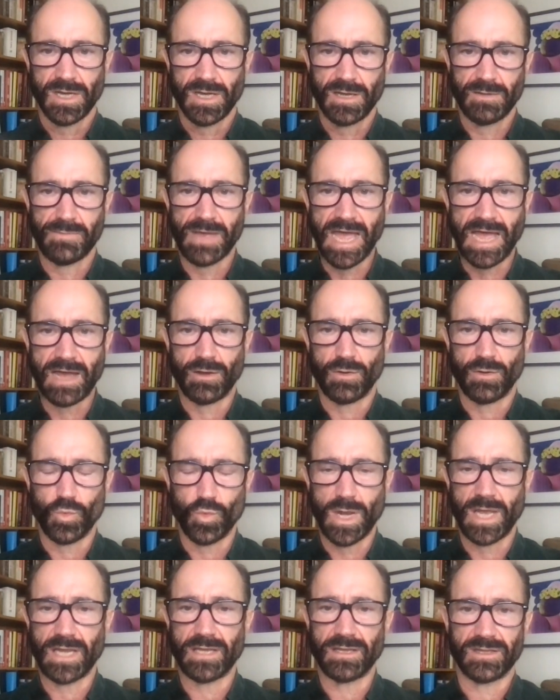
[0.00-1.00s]
about
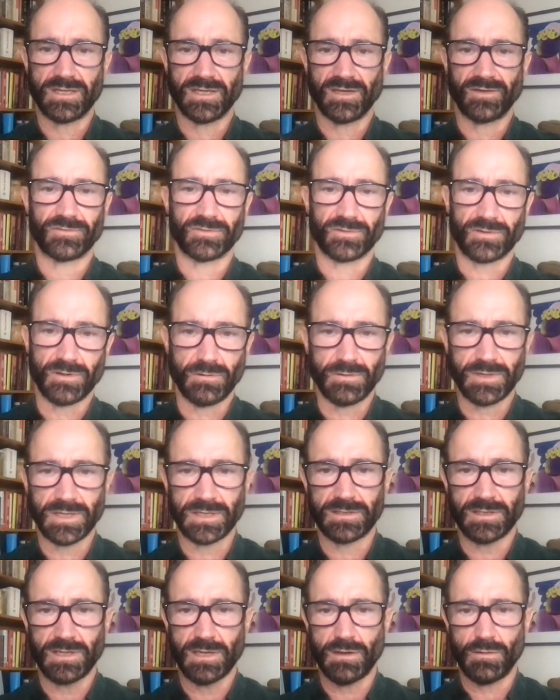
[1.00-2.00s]
when things are
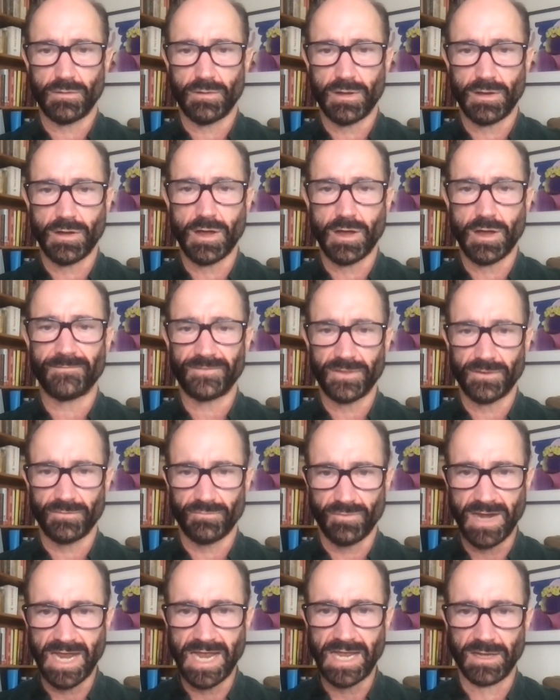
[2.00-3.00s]
going to go off the
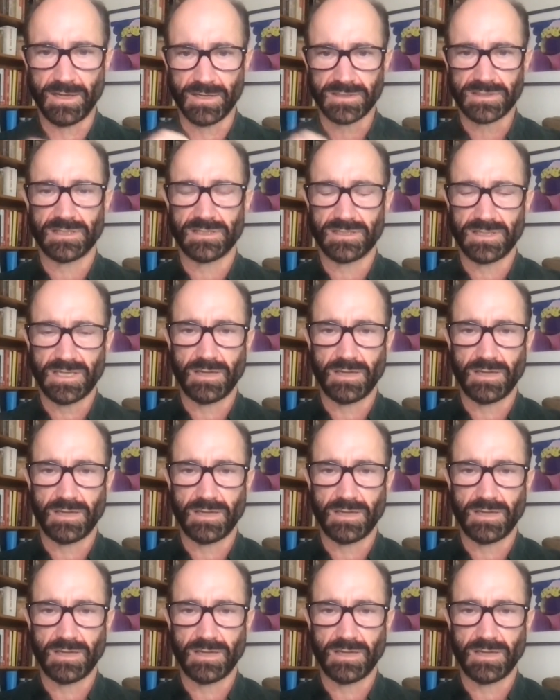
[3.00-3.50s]
rails,